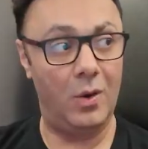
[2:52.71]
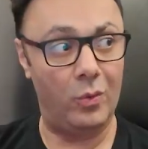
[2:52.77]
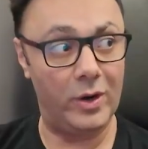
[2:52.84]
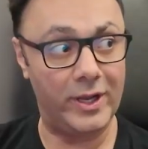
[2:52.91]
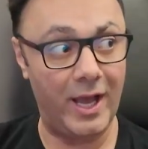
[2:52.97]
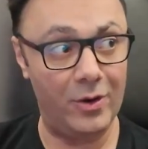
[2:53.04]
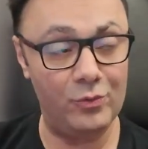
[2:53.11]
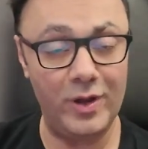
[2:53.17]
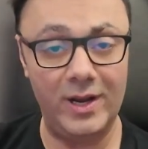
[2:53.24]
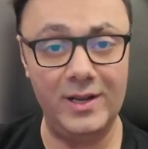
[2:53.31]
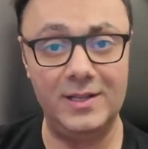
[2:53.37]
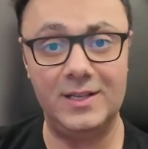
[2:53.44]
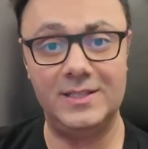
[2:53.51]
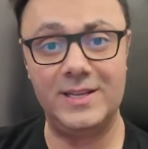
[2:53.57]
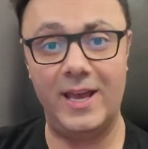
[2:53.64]
We're getting ready
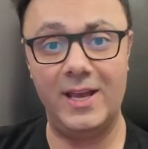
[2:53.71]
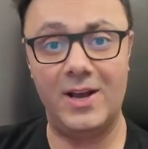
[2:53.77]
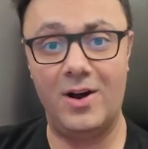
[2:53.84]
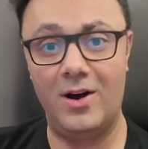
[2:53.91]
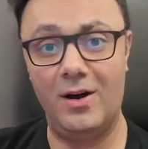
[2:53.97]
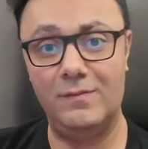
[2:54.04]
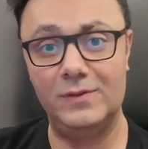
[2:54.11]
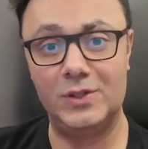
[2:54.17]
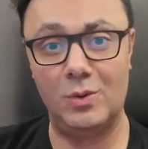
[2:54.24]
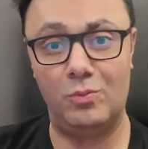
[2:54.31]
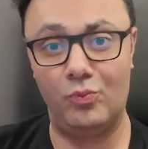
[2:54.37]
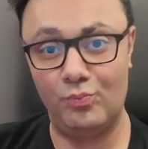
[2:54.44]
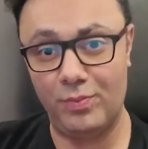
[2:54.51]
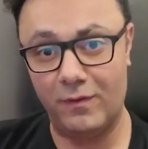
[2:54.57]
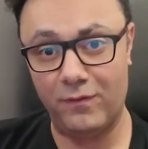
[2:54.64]
to take off, so
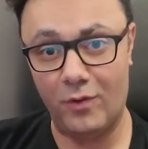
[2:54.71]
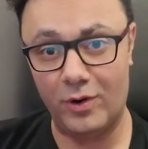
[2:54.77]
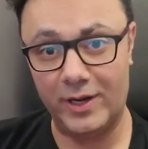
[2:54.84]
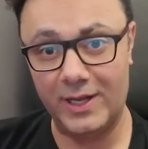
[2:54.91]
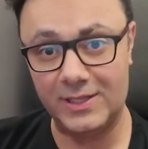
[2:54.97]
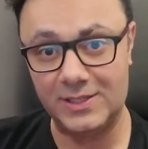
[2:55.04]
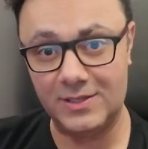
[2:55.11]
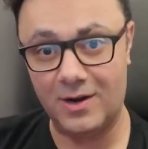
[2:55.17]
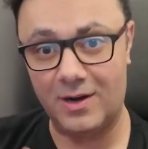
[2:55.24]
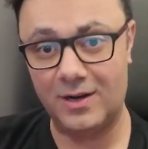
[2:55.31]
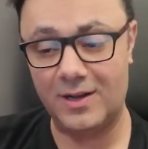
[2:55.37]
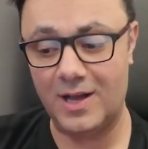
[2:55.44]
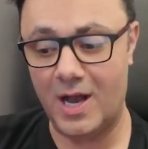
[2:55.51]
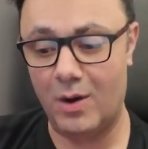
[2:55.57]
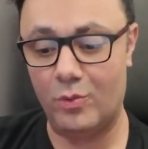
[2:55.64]
before it gets
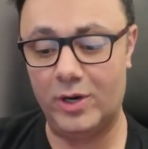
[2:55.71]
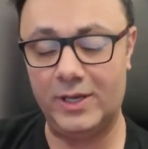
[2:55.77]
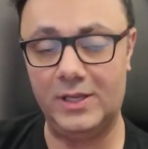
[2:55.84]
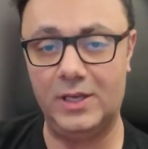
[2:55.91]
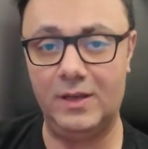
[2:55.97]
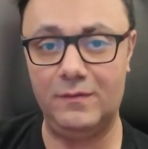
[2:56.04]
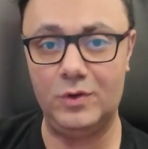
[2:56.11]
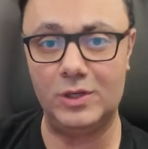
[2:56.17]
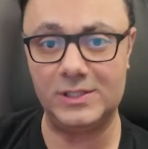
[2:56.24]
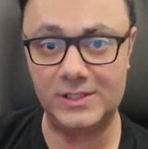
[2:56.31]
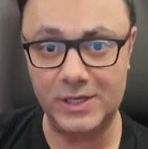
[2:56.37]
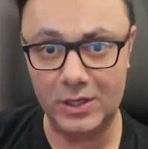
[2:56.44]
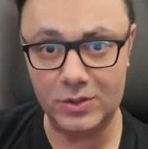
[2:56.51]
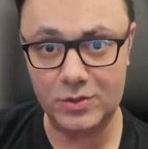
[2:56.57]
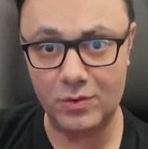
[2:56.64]
dark, I want to give you a
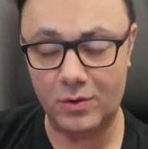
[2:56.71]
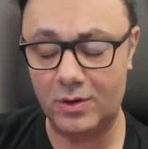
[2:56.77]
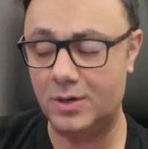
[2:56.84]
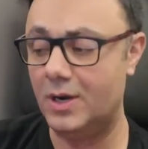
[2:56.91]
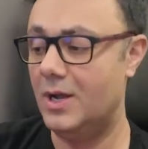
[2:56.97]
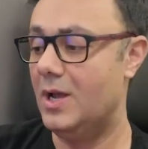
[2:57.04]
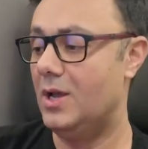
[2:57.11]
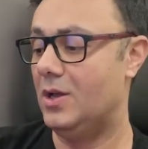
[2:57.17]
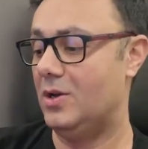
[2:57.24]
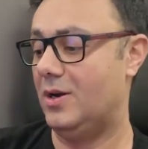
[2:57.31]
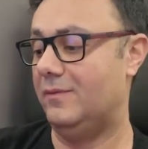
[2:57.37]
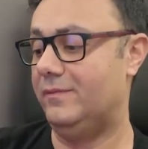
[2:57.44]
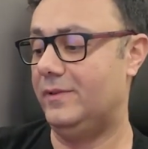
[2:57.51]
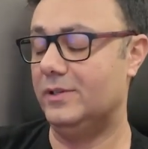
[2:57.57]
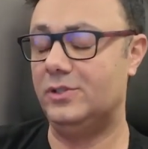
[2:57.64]
seat tour
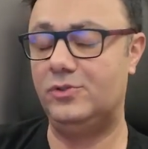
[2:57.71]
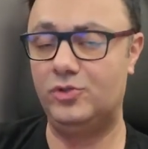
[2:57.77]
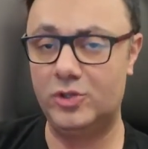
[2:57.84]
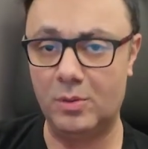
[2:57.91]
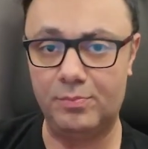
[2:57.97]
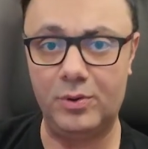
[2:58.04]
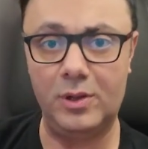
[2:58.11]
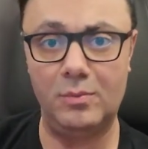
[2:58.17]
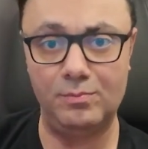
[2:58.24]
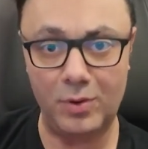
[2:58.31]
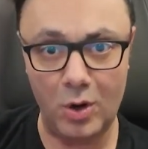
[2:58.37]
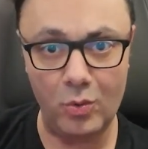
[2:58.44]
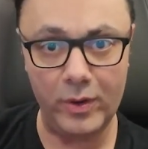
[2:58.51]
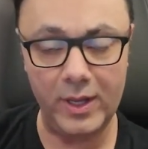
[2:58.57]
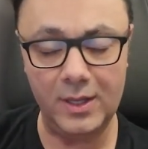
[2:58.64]
of this triple
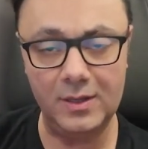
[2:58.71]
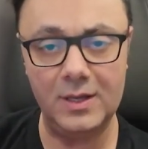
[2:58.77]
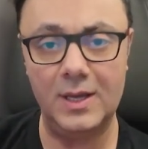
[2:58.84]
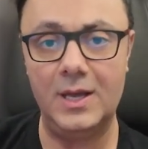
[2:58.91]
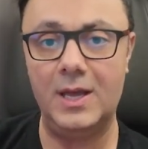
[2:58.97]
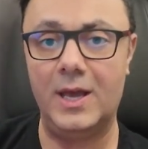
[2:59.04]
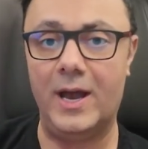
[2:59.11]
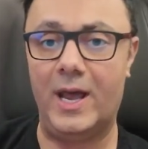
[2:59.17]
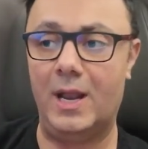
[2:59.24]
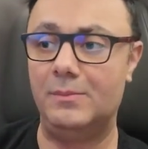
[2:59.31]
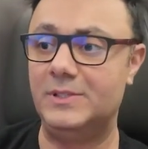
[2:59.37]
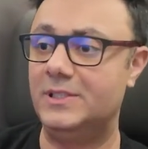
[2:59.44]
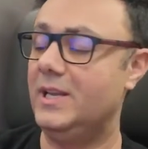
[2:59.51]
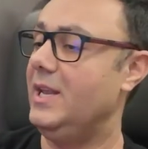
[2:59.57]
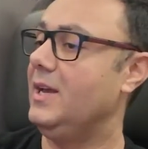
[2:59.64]
Boeing, and I'm
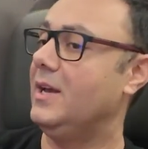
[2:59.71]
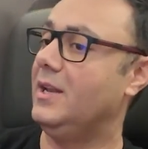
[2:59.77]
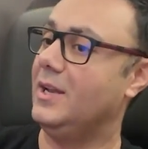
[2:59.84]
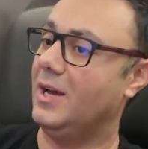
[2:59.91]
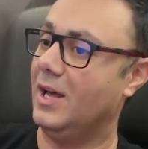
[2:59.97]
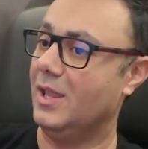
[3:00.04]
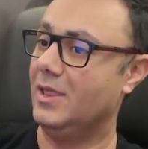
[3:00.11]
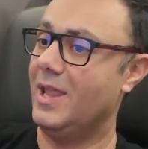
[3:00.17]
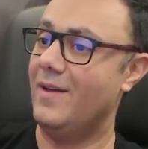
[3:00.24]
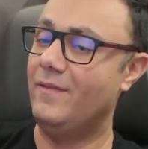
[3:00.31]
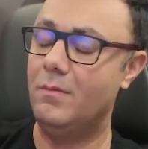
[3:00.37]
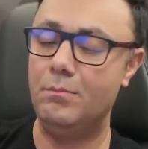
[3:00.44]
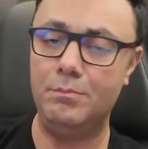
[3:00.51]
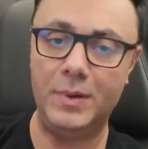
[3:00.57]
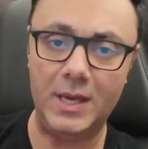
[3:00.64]
sitting in
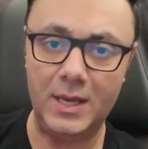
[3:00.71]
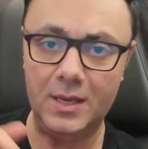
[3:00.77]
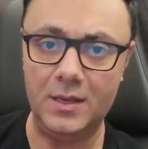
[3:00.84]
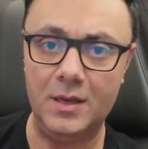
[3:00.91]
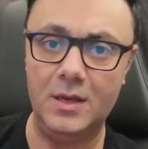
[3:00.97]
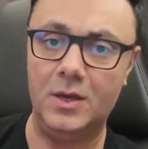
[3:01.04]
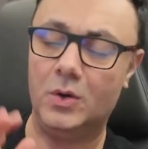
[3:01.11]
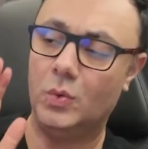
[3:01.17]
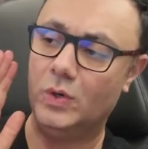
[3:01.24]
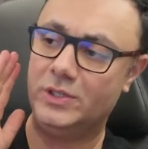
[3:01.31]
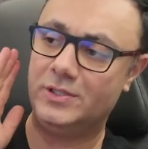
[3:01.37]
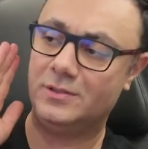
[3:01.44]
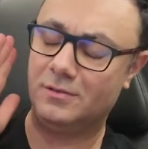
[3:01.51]
11B, which